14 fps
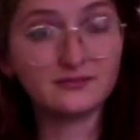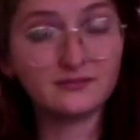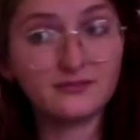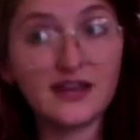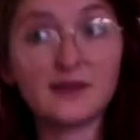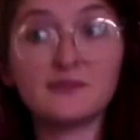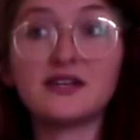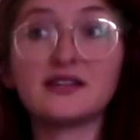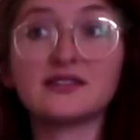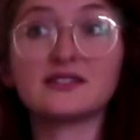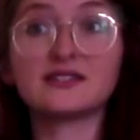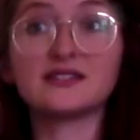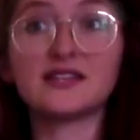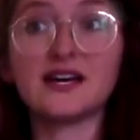That
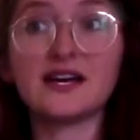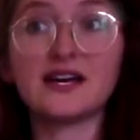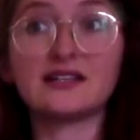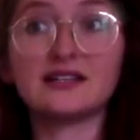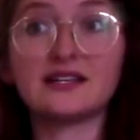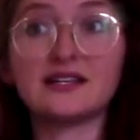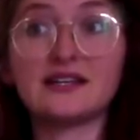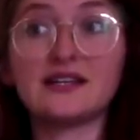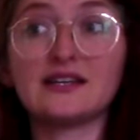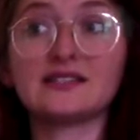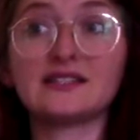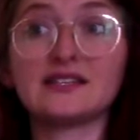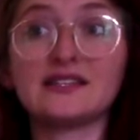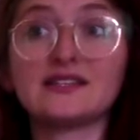means that
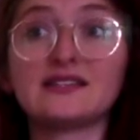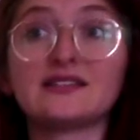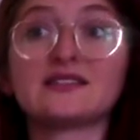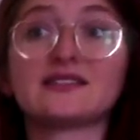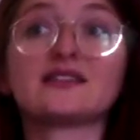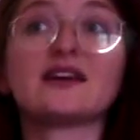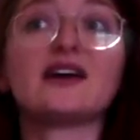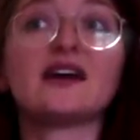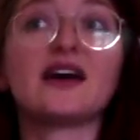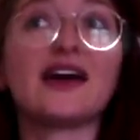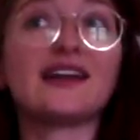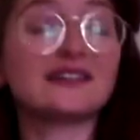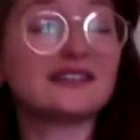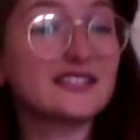it is
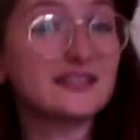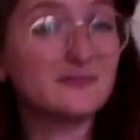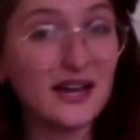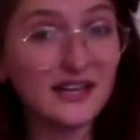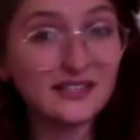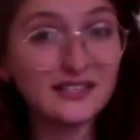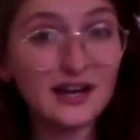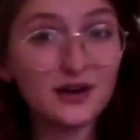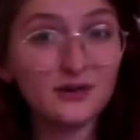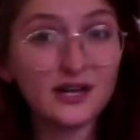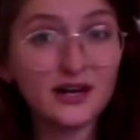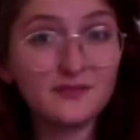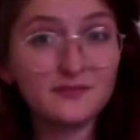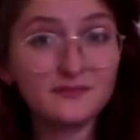an expected
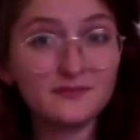outcome,